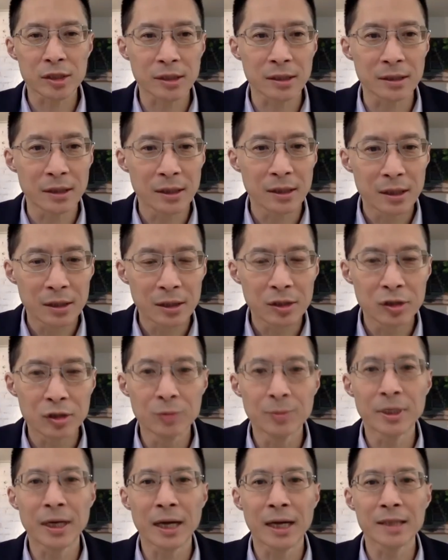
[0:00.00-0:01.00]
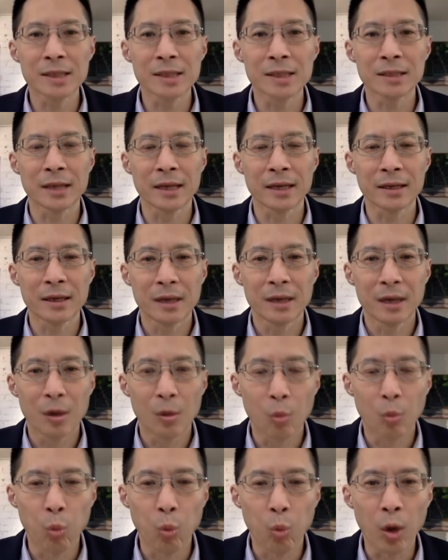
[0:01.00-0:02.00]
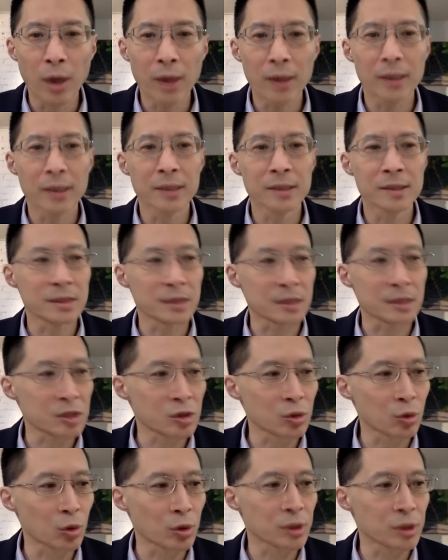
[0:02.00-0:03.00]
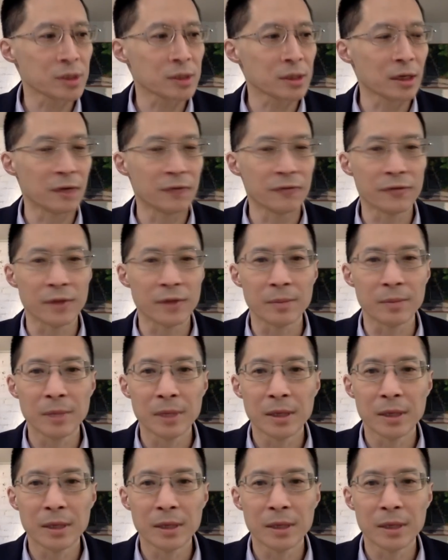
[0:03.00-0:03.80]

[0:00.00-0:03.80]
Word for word: a humanizing, like, what is the source of the,